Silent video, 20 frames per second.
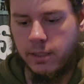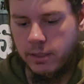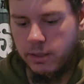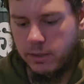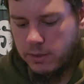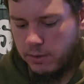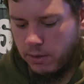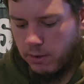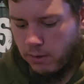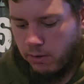
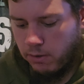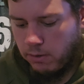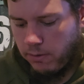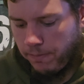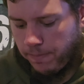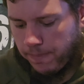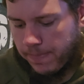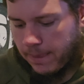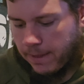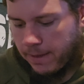So
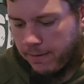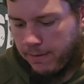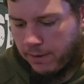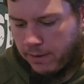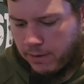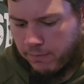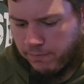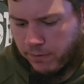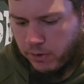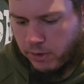
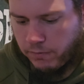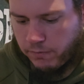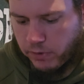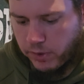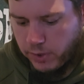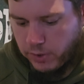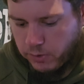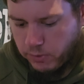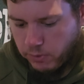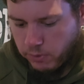
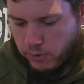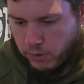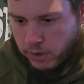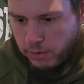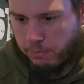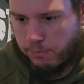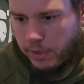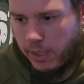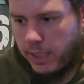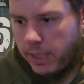very cool
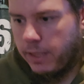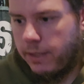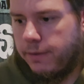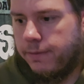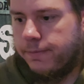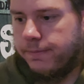looking bait.